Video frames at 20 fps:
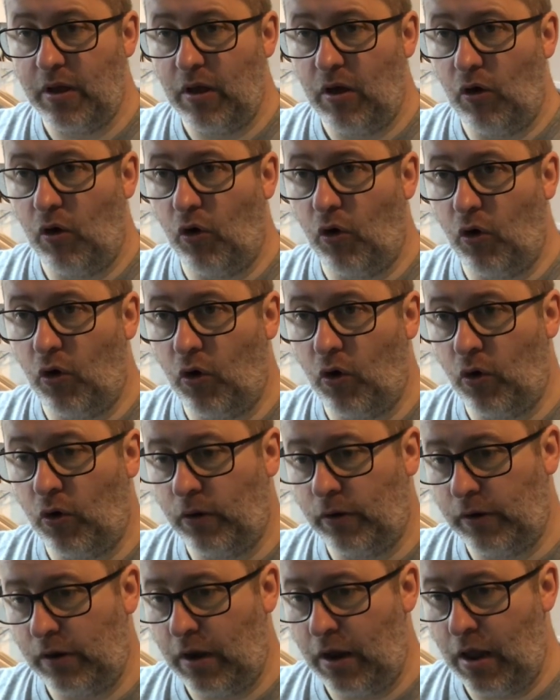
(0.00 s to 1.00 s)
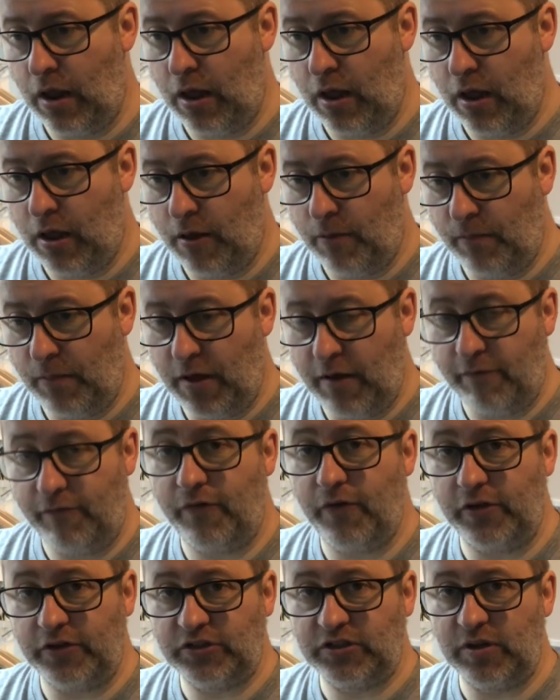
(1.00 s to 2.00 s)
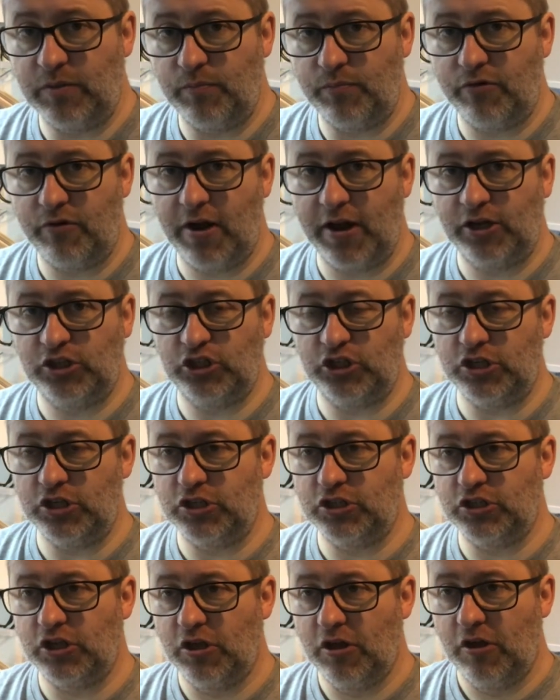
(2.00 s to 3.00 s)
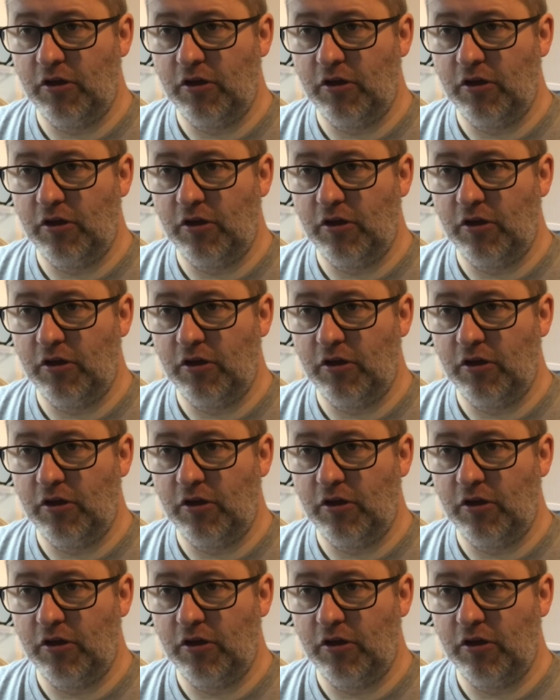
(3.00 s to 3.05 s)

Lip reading: or a first impressions.